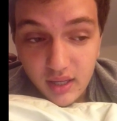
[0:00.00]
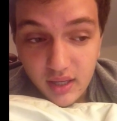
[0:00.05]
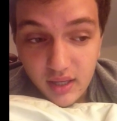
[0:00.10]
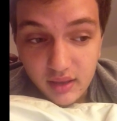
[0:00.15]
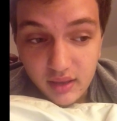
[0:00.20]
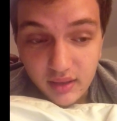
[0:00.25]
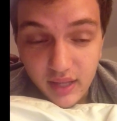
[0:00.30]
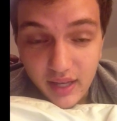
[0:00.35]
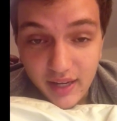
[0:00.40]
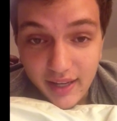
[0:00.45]

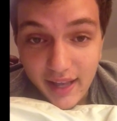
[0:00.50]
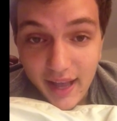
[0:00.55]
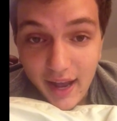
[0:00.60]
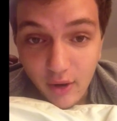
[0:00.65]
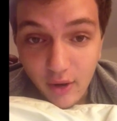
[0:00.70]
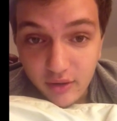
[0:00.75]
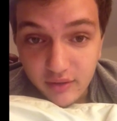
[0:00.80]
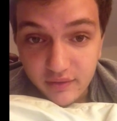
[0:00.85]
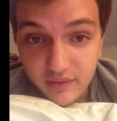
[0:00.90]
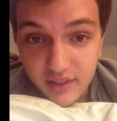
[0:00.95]
letting
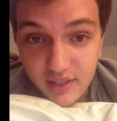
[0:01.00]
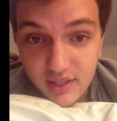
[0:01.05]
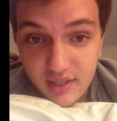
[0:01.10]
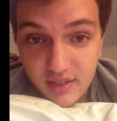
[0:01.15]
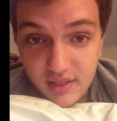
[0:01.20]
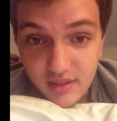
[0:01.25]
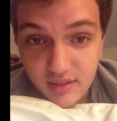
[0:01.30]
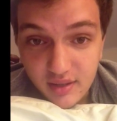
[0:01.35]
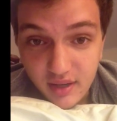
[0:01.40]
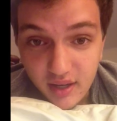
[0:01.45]
out of
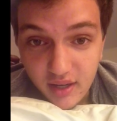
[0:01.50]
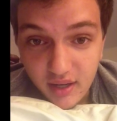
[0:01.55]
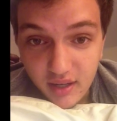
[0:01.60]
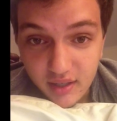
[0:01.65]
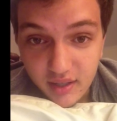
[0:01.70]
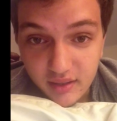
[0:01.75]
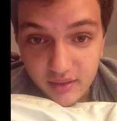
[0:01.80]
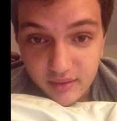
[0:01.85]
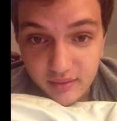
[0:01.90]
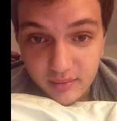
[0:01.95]
its
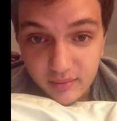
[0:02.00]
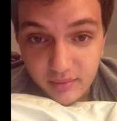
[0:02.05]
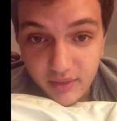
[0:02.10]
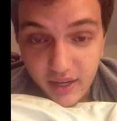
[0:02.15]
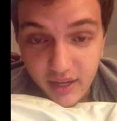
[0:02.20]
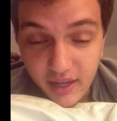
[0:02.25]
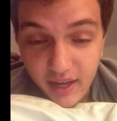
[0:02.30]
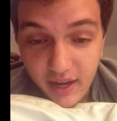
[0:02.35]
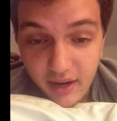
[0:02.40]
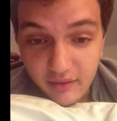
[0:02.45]
uh,
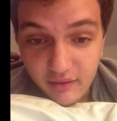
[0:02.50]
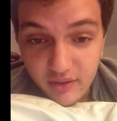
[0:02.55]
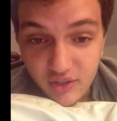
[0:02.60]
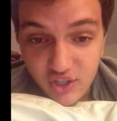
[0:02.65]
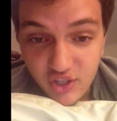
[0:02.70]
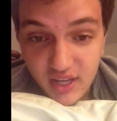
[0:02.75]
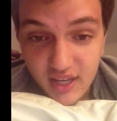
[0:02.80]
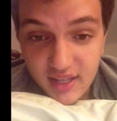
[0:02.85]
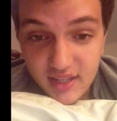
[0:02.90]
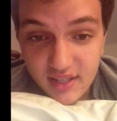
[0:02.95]
letting out of the
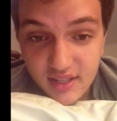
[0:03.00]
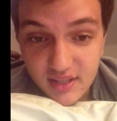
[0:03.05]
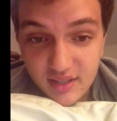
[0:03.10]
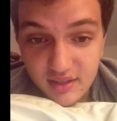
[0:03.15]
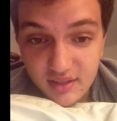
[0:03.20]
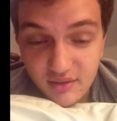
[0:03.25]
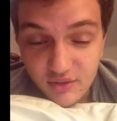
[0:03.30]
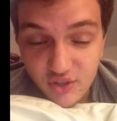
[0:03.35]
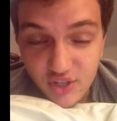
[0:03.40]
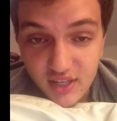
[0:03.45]
jets
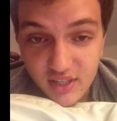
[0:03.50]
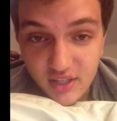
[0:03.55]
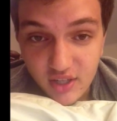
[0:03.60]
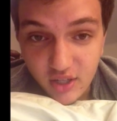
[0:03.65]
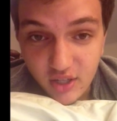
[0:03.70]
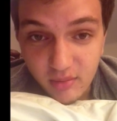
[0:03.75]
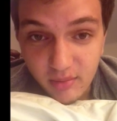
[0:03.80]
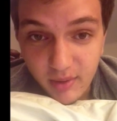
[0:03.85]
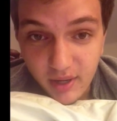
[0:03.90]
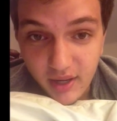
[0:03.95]
jet
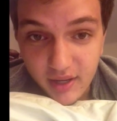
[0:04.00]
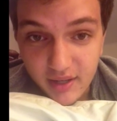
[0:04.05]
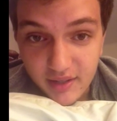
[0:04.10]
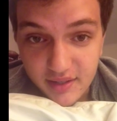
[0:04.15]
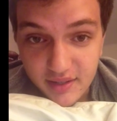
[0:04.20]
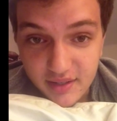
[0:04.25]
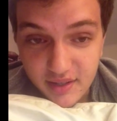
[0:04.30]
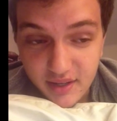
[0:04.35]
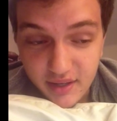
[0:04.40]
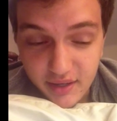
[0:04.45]

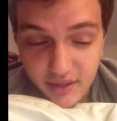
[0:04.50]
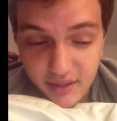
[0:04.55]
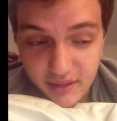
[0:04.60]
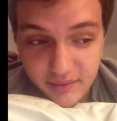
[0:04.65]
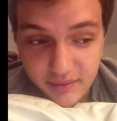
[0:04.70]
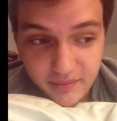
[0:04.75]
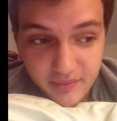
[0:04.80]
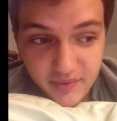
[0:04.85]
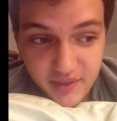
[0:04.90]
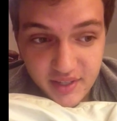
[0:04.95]
turbines uh,
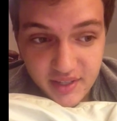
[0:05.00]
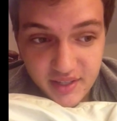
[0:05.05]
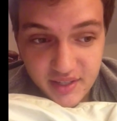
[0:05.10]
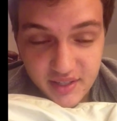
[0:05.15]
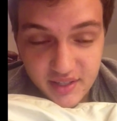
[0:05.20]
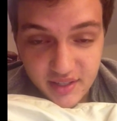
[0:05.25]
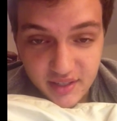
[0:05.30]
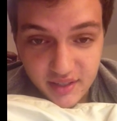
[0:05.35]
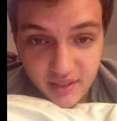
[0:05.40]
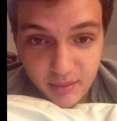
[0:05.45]
this
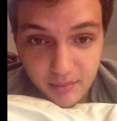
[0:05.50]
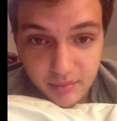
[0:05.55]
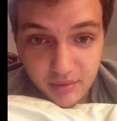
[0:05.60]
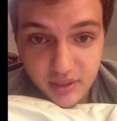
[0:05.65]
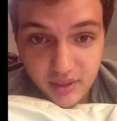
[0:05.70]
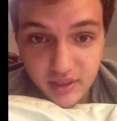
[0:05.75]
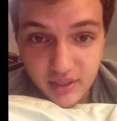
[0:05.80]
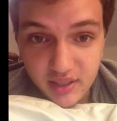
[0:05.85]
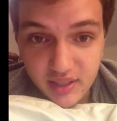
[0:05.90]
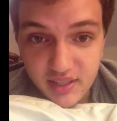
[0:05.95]
is a
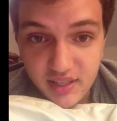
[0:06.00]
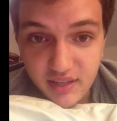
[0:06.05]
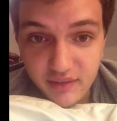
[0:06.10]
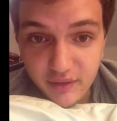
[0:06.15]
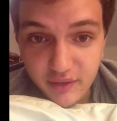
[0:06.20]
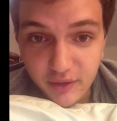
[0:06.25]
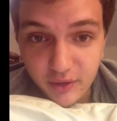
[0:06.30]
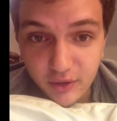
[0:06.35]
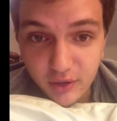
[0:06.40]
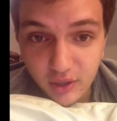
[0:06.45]
completely
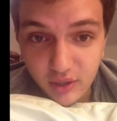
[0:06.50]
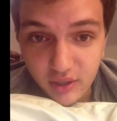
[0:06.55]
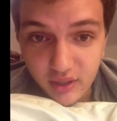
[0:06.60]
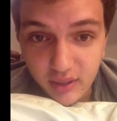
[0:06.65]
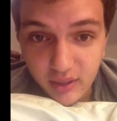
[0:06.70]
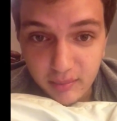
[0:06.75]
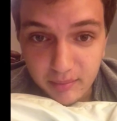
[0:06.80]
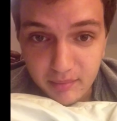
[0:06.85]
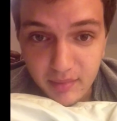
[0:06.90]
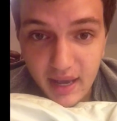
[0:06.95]
different
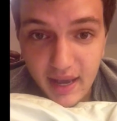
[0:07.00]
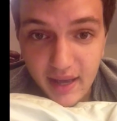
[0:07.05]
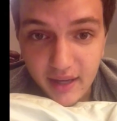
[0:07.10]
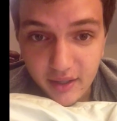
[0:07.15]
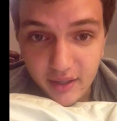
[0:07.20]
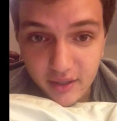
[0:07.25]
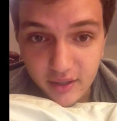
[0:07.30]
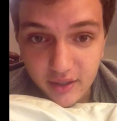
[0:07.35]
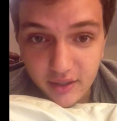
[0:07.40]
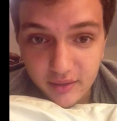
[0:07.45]
looking
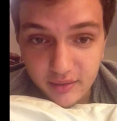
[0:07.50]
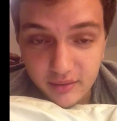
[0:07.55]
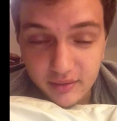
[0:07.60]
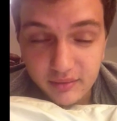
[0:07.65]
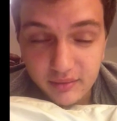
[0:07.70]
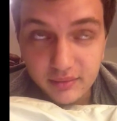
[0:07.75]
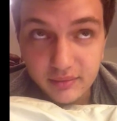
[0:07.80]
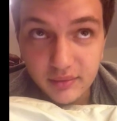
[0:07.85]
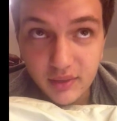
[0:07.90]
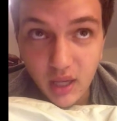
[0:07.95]
matter
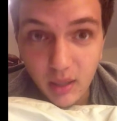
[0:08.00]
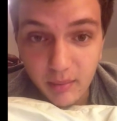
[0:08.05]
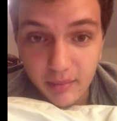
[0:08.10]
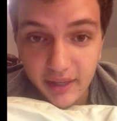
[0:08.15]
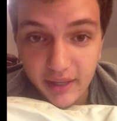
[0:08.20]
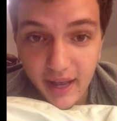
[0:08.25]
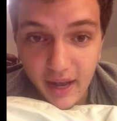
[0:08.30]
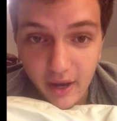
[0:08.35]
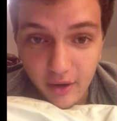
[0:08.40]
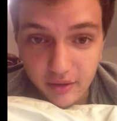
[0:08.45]

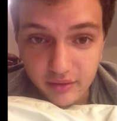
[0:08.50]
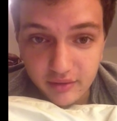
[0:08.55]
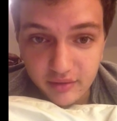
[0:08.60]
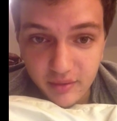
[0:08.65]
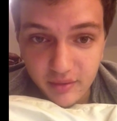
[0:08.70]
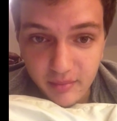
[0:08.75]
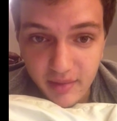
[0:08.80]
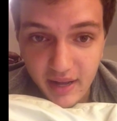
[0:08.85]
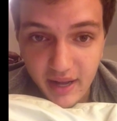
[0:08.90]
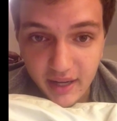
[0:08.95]
coming out of
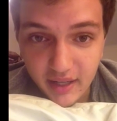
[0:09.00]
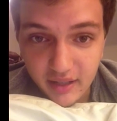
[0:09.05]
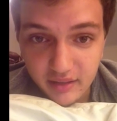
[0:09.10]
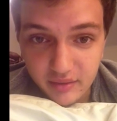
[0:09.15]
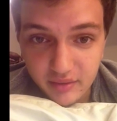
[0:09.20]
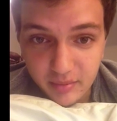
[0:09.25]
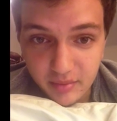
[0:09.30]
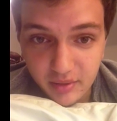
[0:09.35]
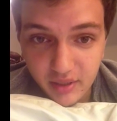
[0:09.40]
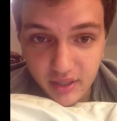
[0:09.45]
the back of
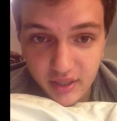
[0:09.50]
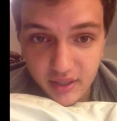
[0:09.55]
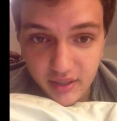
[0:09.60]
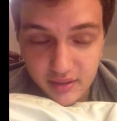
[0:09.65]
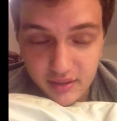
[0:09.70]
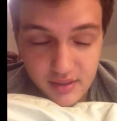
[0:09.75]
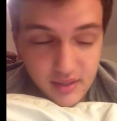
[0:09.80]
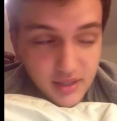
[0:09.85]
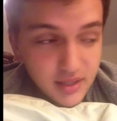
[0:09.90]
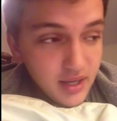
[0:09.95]
the
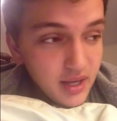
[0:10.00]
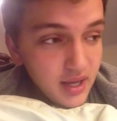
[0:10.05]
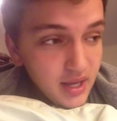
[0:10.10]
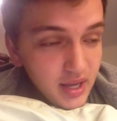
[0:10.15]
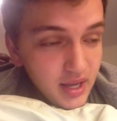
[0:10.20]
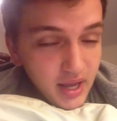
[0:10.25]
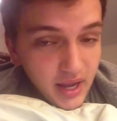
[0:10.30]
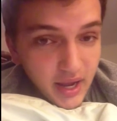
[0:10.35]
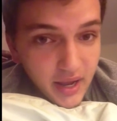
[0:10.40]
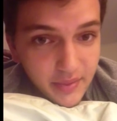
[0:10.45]
planes
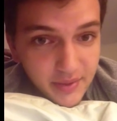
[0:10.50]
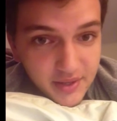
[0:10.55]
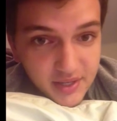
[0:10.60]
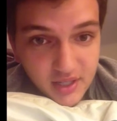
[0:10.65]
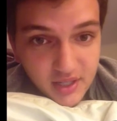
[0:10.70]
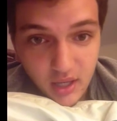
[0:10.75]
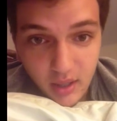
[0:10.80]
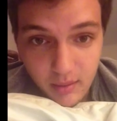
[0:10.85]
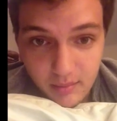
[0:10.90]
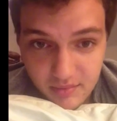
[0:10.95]
and this
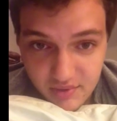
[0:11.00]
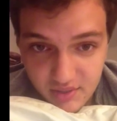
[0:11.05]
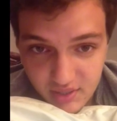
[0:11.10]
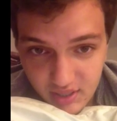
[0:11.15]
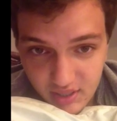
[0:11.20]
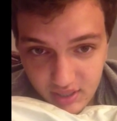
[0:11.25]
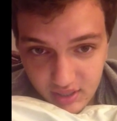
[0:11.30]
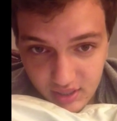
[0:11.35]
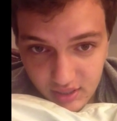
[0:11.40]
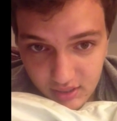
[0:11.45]
comes
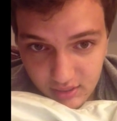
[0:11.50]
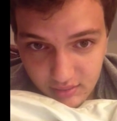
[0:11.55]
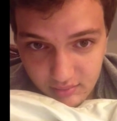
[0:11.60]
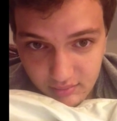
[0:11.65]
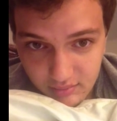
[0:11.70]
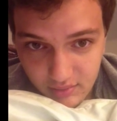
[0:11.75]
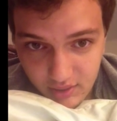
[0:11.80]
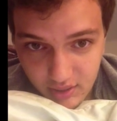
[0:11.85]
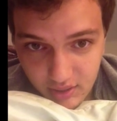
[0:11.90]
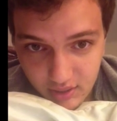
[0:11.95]
in
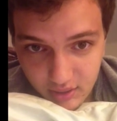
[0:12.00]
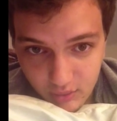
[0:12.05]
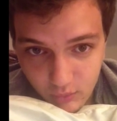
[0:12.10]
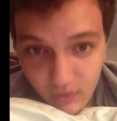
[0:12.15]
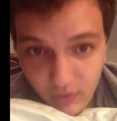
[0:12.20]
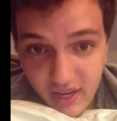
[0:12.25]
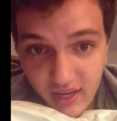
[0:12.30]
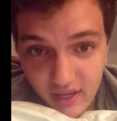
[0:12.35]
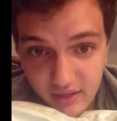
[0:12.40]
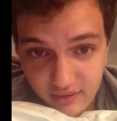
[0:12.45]
uh,
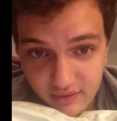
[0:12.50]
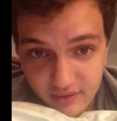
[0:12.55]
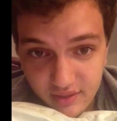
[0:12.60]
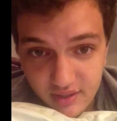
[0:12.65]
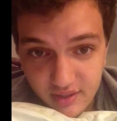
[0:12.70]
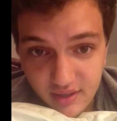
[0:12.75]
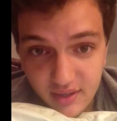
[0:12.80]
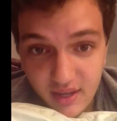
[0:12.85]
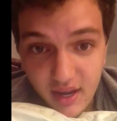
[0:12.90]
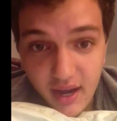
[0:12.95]

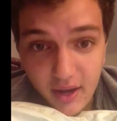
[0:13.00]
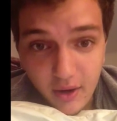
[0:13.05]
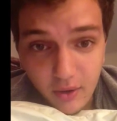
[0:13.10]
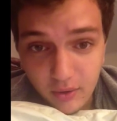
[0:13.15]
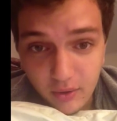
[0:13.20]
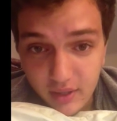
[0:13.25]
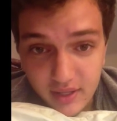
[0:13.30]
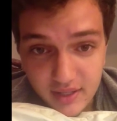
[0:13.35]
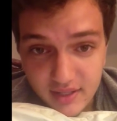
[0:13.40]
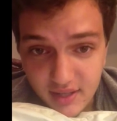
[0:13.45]
waves
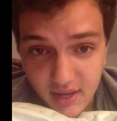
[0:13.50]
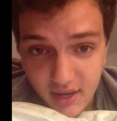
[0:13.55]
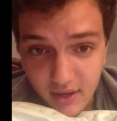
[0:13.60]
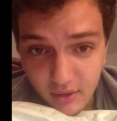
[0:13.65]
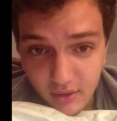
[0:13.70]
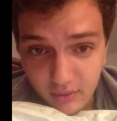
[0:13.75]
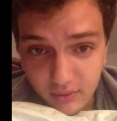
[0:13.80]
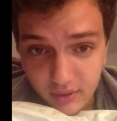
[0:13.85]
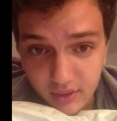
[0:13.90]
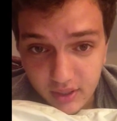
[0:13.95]
not it's not
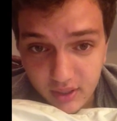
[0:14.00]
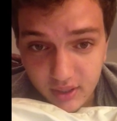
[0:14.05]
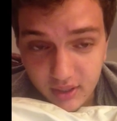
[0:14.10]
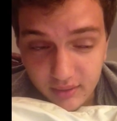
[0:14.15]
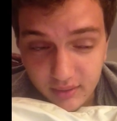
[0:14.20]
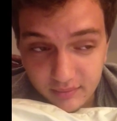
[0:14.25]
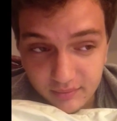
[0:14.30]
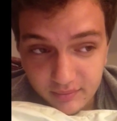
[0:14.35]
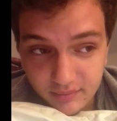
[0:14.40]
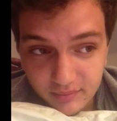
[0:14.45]
only